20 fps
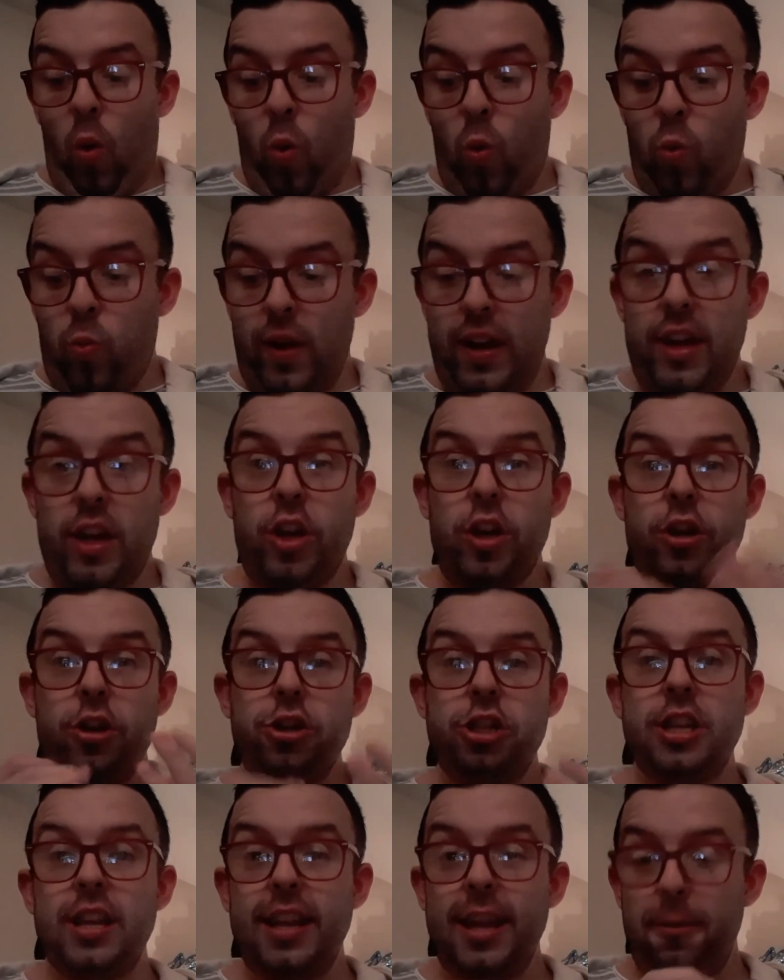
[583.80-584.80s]
We
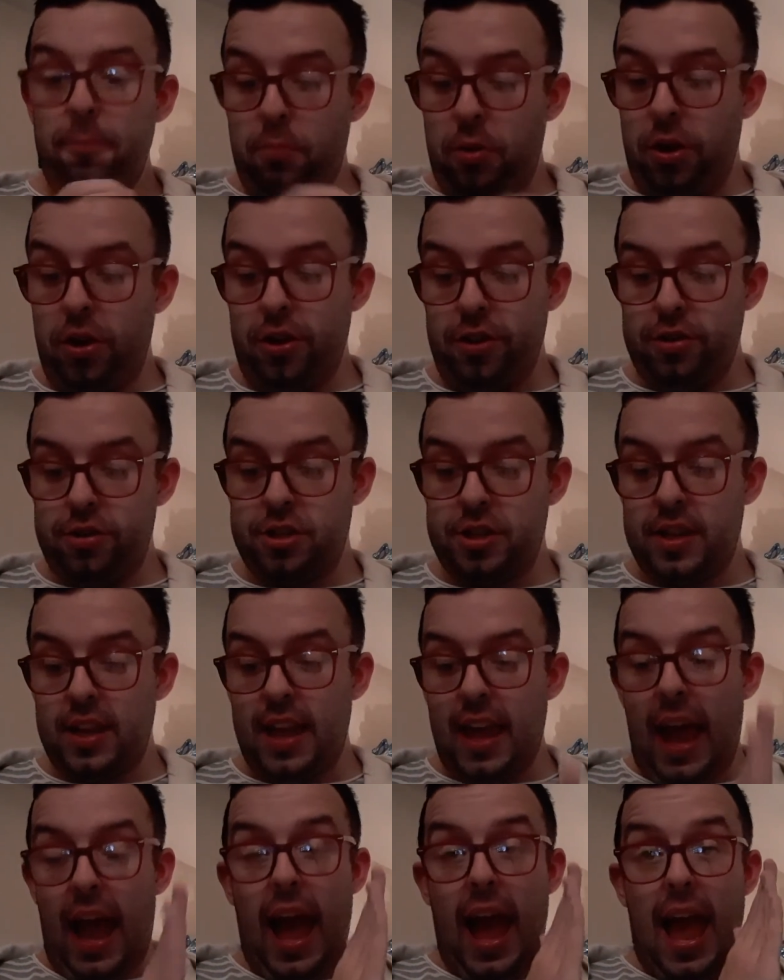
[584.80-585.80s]
usually put
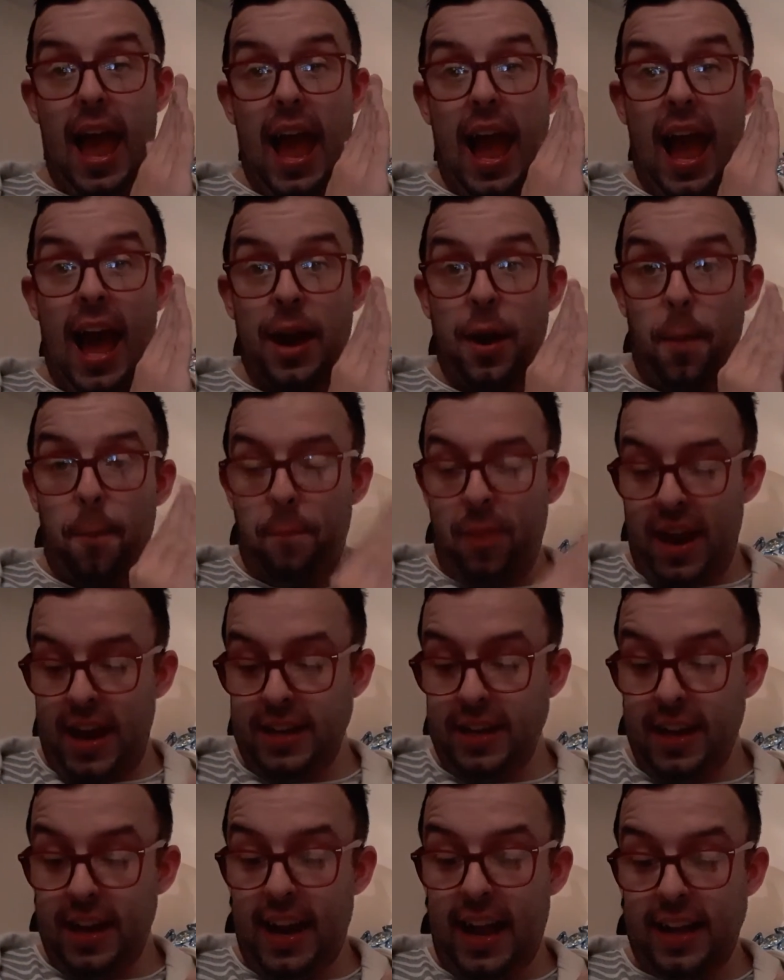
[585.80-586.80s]
an
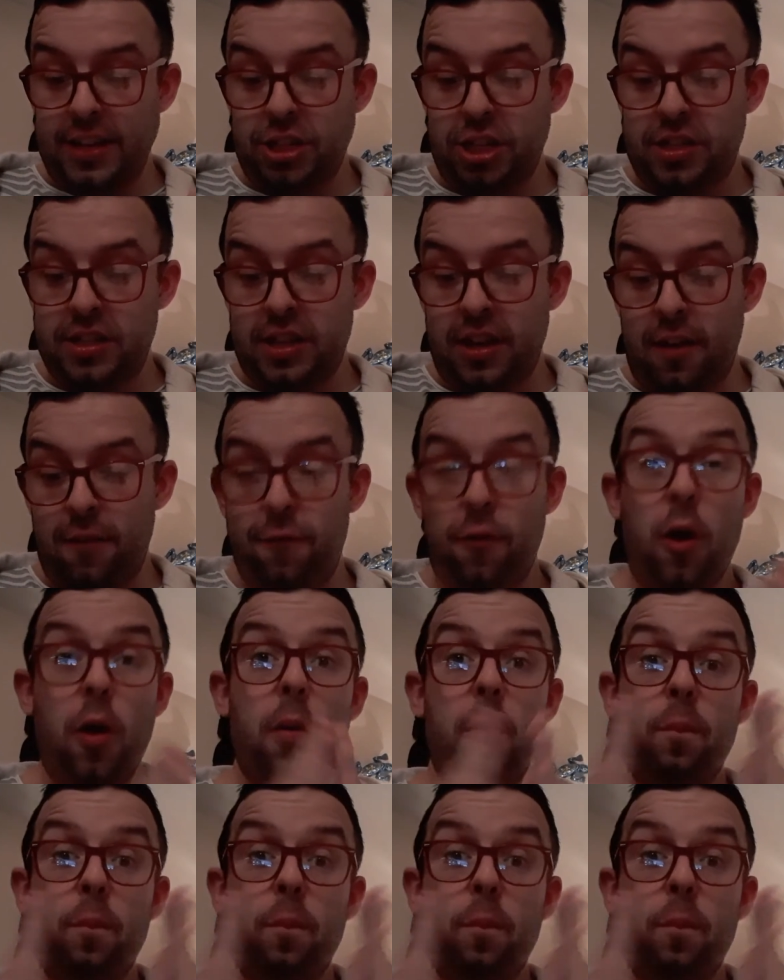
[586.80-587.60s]
opinion adjective